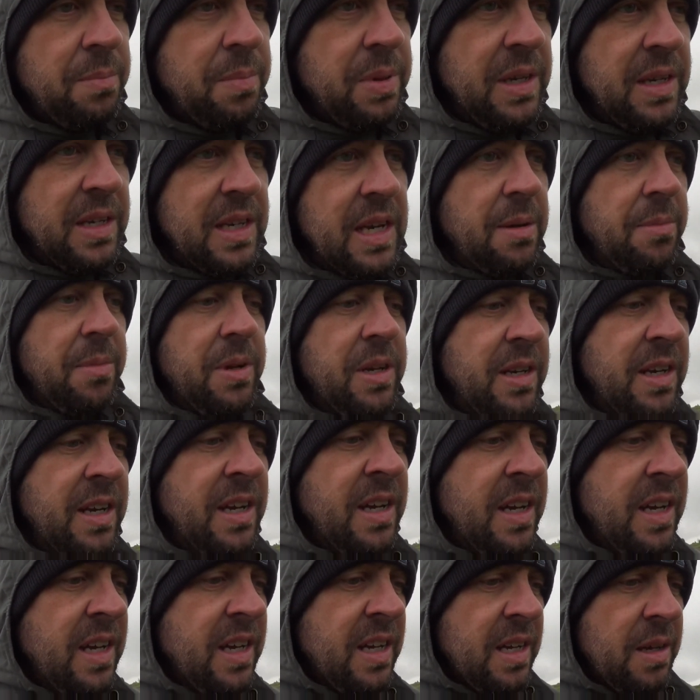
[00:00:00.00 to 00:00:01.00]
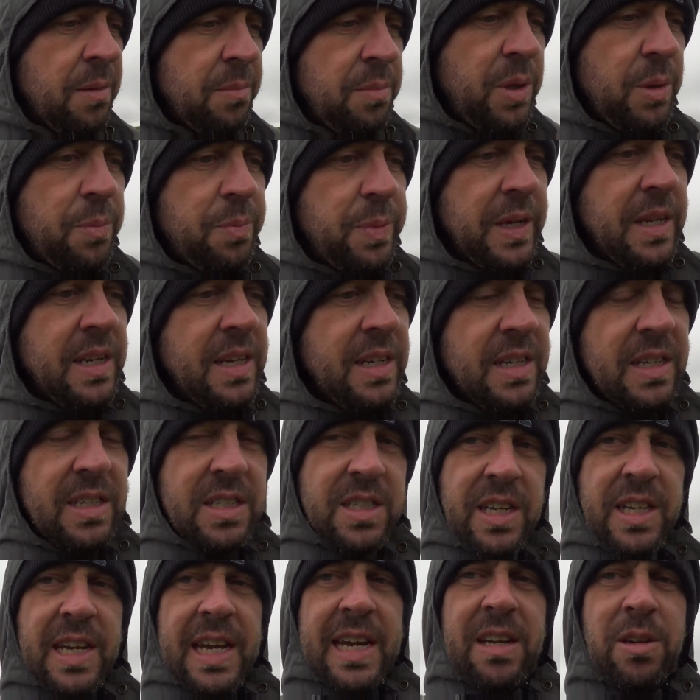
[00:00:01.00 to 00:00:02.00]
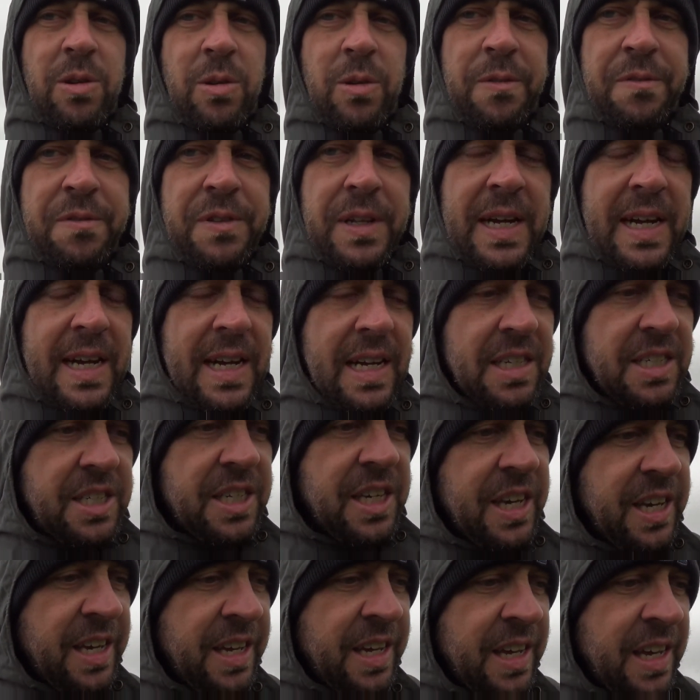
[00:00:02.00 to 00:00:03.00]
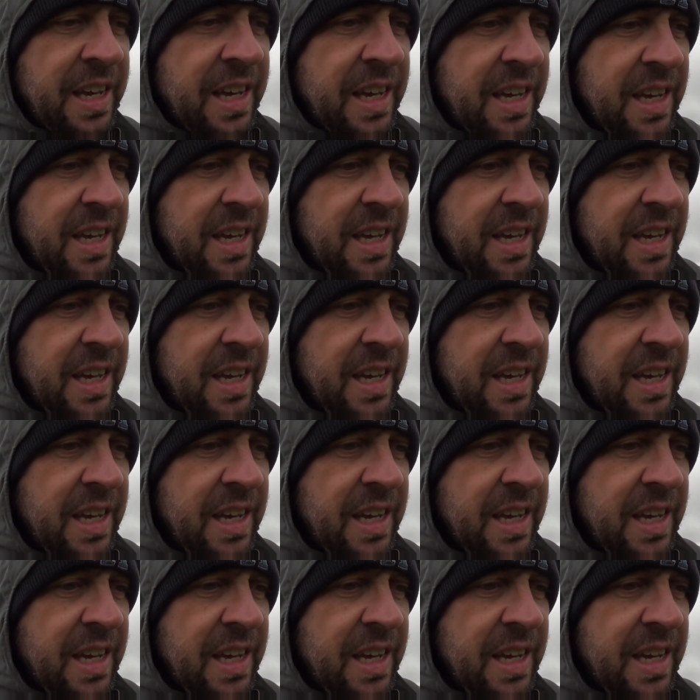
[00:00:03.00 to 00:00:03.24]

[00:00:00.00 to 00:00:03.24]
becoming pupating into adult flies